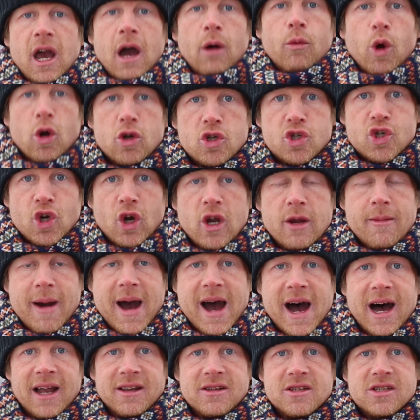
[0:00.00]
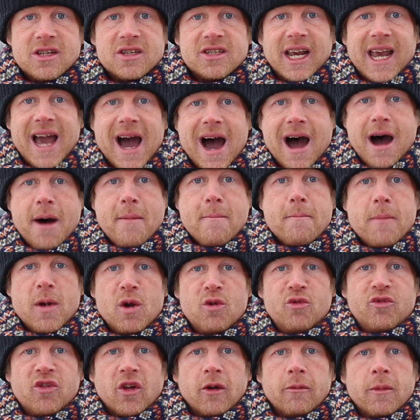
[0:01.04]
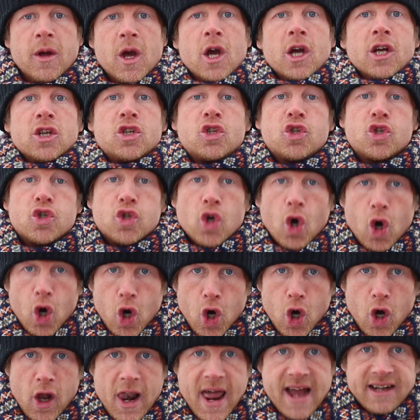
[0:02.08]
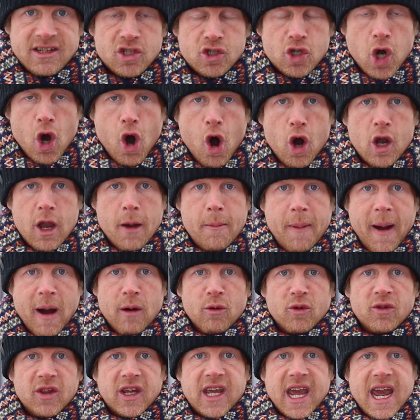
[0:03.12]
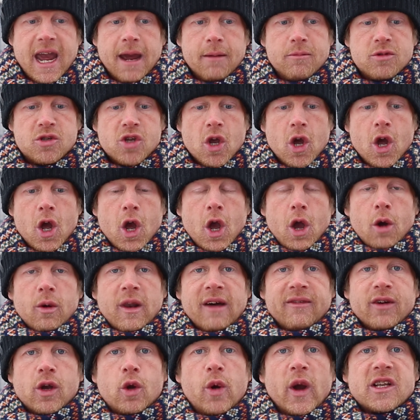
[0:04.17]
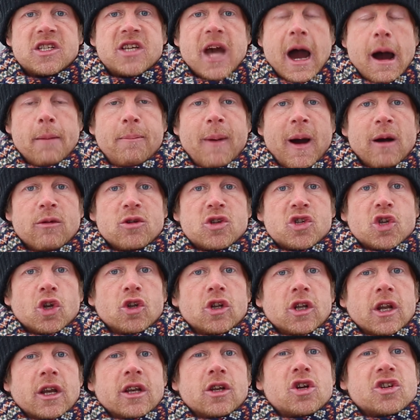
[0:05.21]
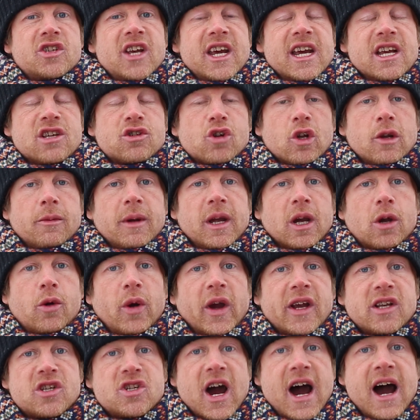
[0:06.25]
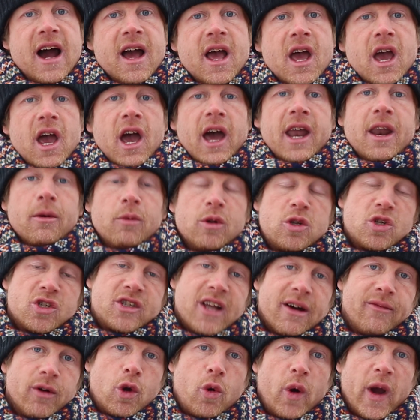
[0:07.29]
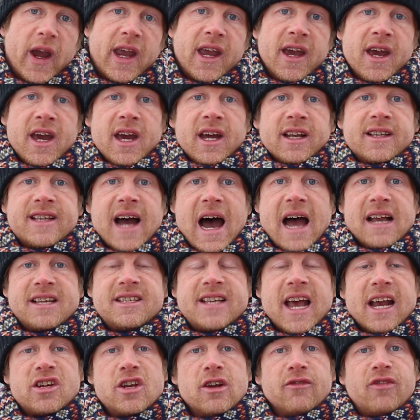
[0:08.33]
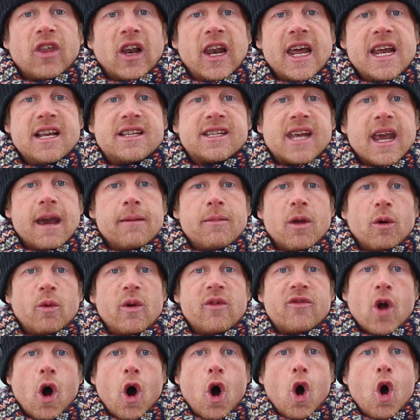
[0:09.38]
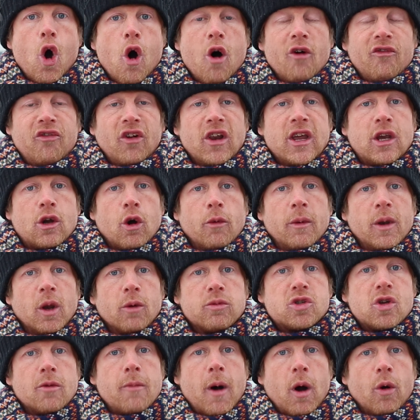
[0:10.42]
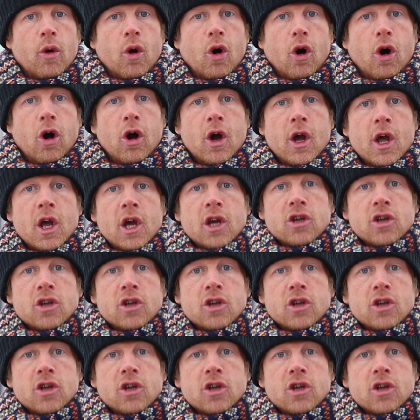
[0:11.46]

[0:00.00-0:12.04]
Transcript: I won't show you my hands because I can't move them. So let's talk about the games. We'll have a quick chat about Sunderland because it is going to be a quick chat and then we'll just have a quick dissection of the Leeds game that we've got hopefully coming up tomorrow.